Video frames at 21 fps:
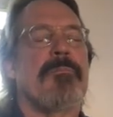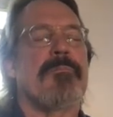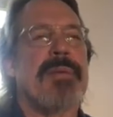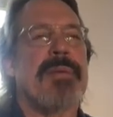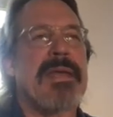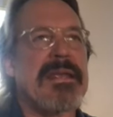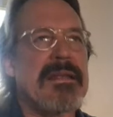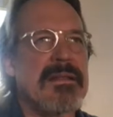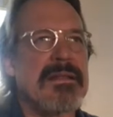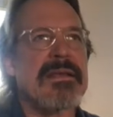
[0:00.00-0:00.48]

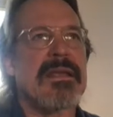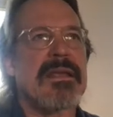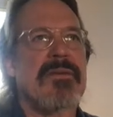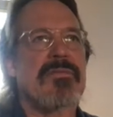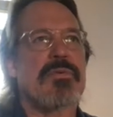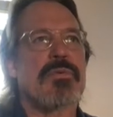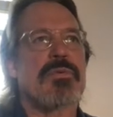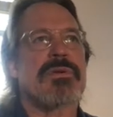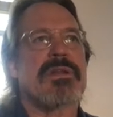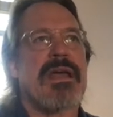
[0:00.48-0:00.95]
bailing
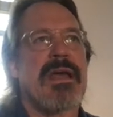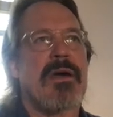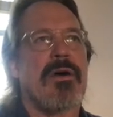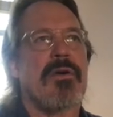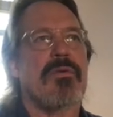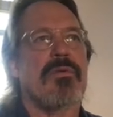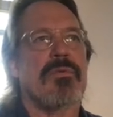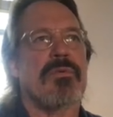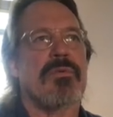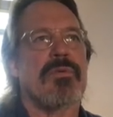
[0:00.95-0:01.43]
everyone
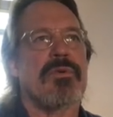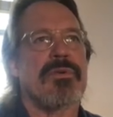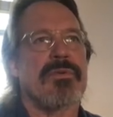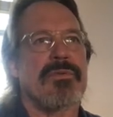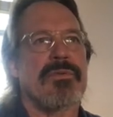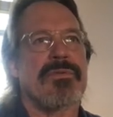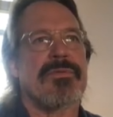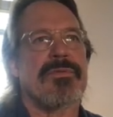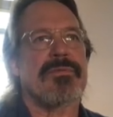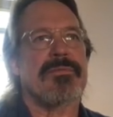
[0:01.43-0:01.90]
out
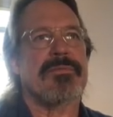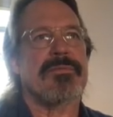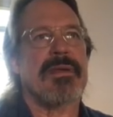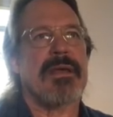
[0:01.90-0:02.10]
with